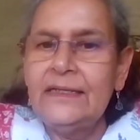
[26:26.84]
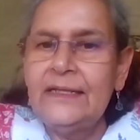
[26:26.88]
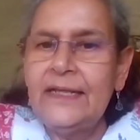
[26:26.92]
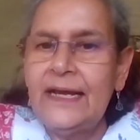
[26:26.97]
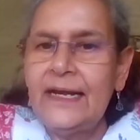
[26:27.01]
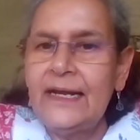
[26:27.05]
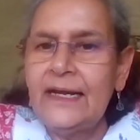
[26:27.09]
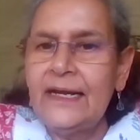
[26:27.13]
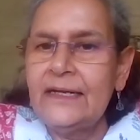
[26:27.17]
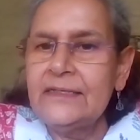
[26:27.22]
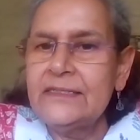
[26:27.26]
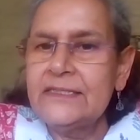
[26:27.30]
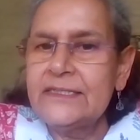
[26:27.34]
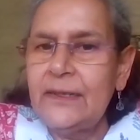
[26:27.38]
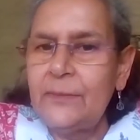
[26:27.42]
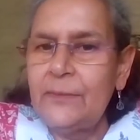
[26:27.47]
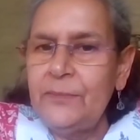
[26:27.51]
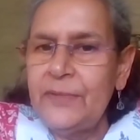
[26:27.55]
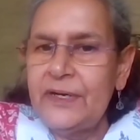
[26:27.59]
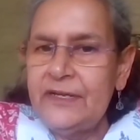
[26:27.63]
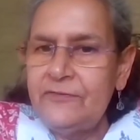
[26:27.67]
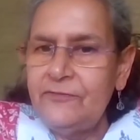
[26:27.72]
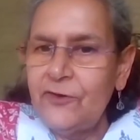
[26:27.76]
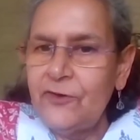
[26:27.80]
that
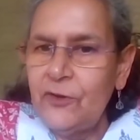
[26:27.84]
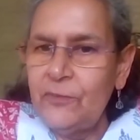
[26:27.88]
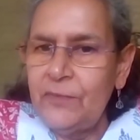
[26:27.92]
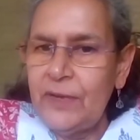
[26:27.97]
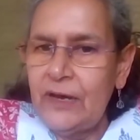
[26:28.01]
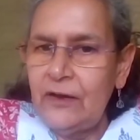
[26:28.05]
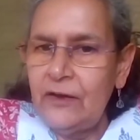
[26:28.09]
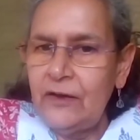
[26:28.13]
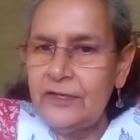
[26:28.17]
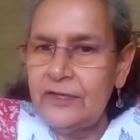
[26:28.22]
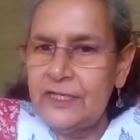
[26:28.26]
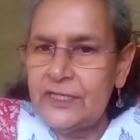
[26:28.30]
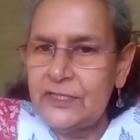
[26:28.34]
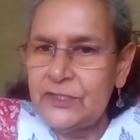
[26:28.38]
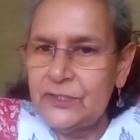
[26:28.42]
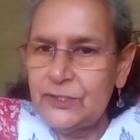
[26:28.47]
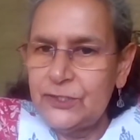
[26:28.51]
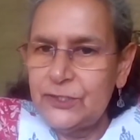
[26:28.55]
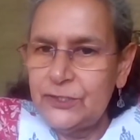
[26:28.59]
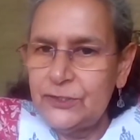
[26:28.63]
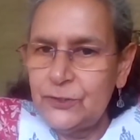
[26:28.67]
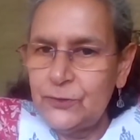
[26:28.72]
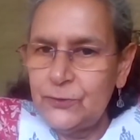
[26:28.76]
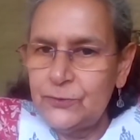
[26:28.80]
somebody from our
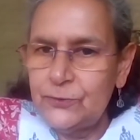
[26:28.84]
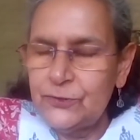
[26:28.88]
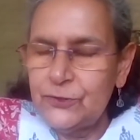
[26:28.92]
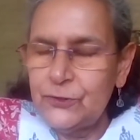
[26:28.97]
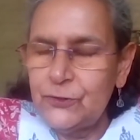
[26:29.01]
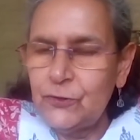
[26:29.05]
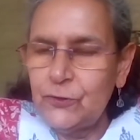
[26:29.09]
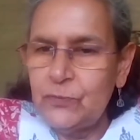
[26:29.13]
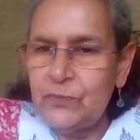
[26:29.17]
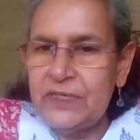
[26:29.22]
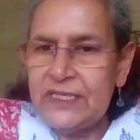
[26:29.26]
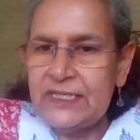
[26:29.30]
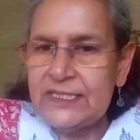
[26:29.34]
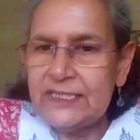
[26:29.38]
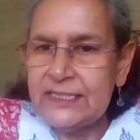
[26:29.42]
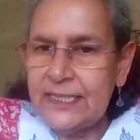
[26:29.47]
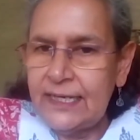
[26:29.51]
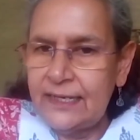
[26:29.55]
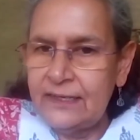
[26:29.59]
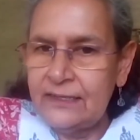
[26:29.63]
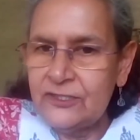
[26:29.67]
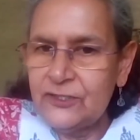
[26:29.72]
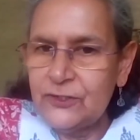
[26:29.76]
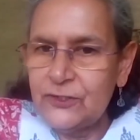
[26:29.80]
institute should be
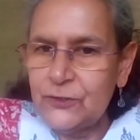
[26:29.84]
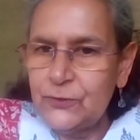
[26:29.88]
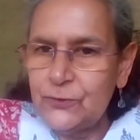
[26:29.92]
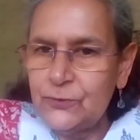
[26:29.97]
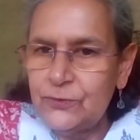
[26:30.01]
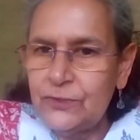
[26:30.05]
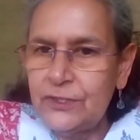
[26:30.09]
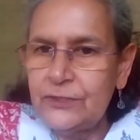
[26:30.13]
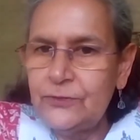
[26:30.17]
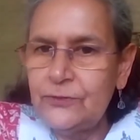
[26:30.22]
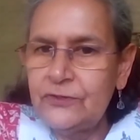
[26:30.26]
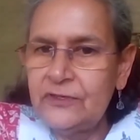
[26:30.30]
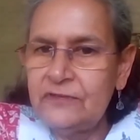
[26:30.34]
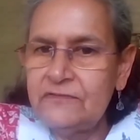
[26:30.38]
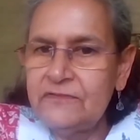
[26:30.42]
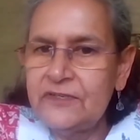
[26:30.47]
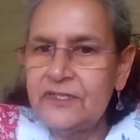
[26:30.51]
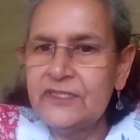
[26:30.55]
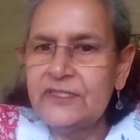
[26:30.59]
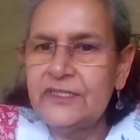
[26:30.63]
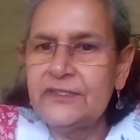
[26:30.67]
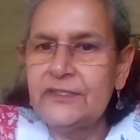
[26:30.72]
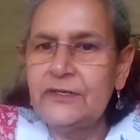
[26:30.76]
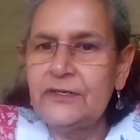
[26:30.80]
sent to the
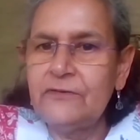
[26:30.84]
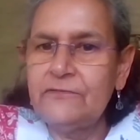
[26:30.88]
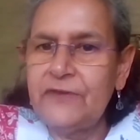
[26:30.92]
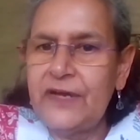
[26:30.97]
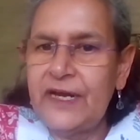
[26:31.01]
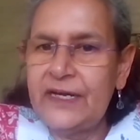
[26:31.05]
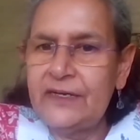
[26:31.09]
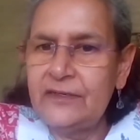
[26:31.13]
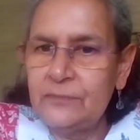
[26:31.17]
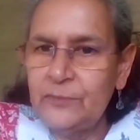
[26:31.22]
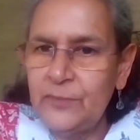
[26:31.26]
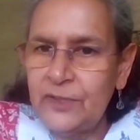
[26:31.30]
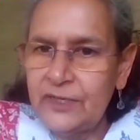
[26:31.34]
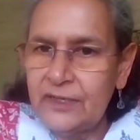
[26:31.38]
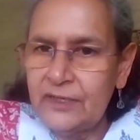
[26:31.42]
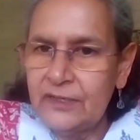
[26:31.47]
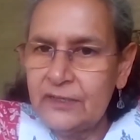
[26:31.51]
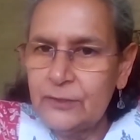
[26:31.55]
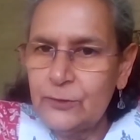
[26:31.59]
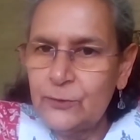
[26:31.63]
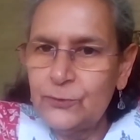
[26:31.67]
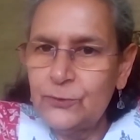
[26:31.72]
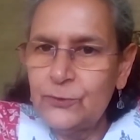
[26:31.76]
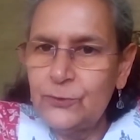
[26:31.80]
University of
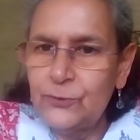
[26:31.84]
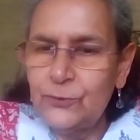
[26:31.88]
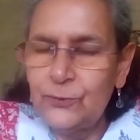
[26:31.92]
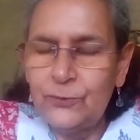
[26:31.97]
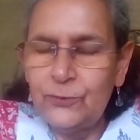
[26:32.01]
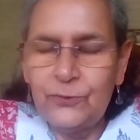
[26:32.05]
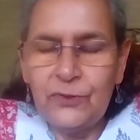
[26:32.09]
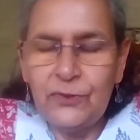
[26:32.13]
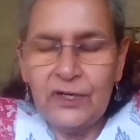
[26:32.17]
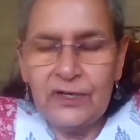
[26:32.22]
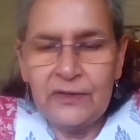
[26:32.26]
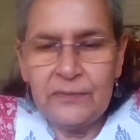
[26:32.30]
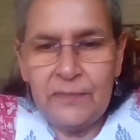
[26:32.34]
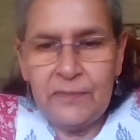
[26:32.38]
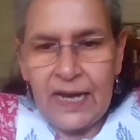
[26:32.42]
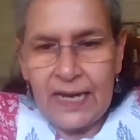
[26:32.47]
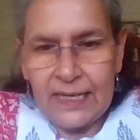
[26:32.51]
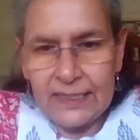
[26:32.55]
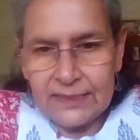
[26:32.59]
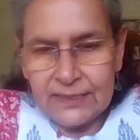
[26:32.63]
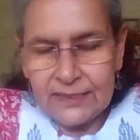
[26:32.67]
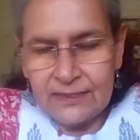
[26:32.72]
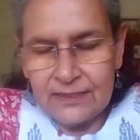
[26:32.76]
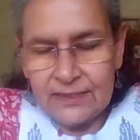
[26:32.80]
Edinburgh to do a
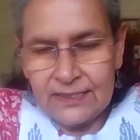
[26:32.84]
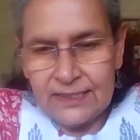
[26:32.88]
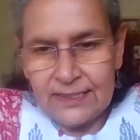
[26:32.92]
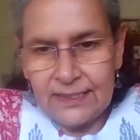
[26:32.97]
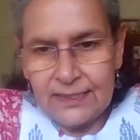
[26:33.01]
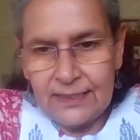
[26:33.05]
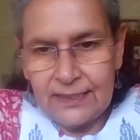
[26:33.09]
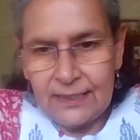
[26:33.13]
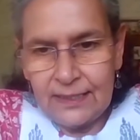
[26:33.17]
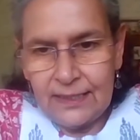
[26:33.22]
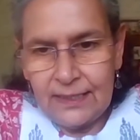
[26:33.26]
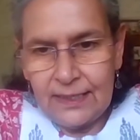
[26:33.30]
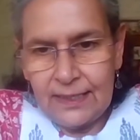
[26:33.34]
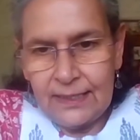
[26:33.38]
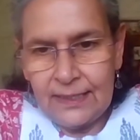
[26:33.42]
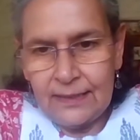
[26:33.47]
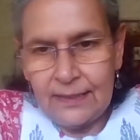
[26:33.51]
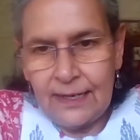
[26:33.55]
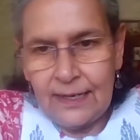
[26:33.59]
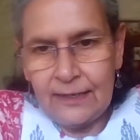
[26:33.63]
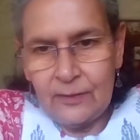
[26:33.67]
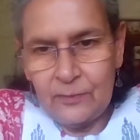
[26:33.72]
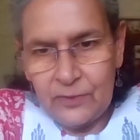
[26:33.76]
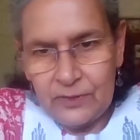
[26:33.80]
master's degree
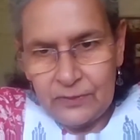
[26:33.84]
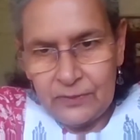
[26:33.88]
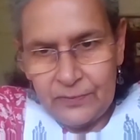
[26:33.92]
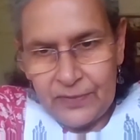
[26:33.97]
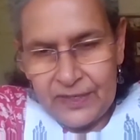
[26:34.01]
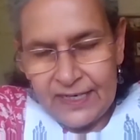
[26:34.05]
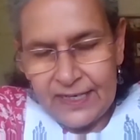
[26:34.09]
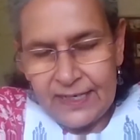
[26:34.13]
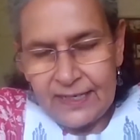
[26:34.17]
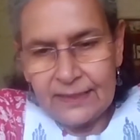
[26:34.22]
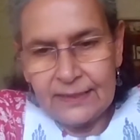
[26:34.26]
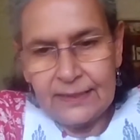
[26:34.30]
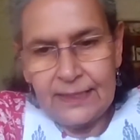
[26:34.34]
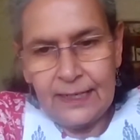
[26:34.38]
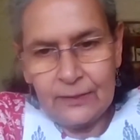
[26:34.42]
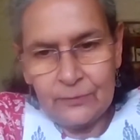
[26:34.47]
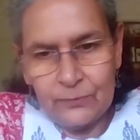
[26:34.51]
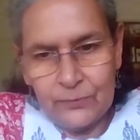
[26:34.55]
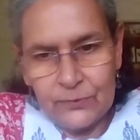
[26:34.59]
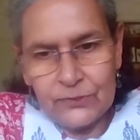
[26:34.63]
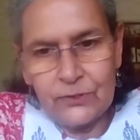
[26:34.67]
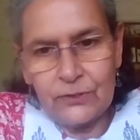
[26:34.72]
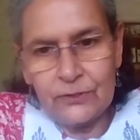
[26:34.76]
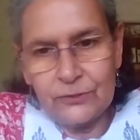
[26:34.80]
in animal breeding.
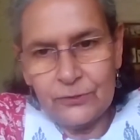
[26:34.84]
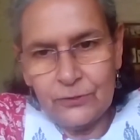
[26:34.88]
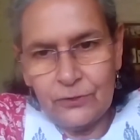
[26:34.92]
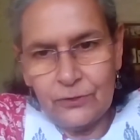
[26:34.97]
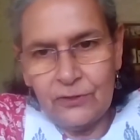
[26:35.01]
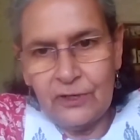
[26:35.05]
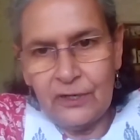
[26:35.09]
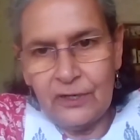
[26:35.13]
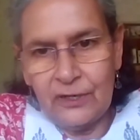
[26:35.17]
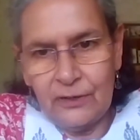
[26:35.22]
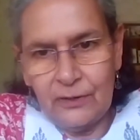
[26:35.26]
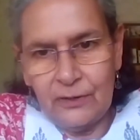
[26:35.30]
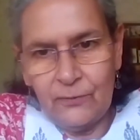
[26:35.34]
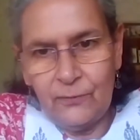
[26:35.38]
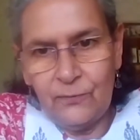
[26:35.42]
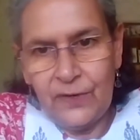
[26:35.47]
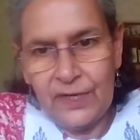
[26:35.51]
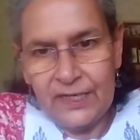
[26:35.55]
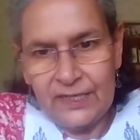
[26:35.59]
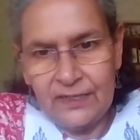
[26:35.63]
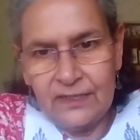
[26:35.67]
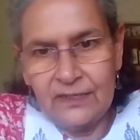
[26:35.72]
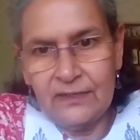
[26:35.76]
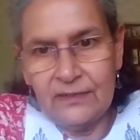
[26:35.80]
That was also a
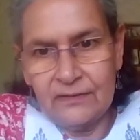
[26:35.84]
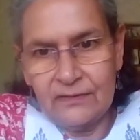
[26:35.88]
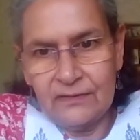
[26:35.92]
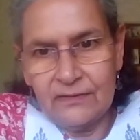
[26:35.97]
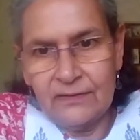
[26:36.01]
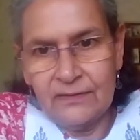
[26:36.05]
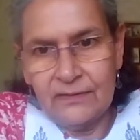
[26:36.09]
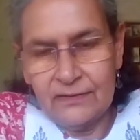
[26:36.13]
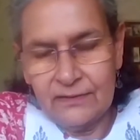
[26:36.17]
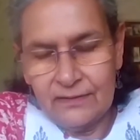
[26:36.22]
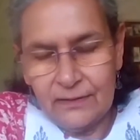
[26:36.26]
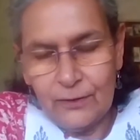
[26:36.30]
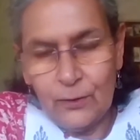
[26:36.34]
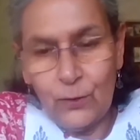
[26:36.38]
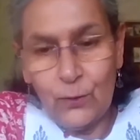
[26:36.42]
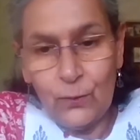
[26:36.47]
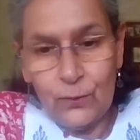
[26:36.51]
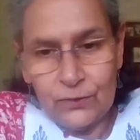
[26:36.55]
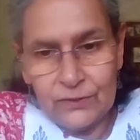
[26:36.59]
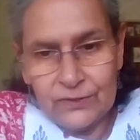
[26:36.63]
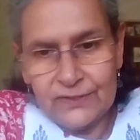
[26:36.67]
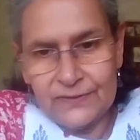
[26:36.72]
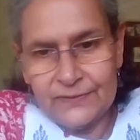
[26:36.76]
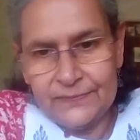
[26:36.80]
one-year
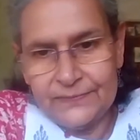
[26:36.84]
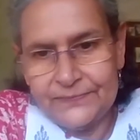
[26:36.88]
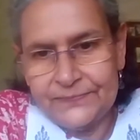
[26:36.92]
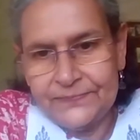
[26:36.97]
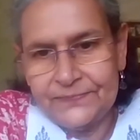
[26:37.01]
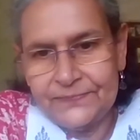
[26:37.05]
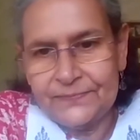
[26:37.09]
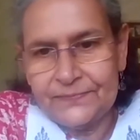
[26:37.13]
course.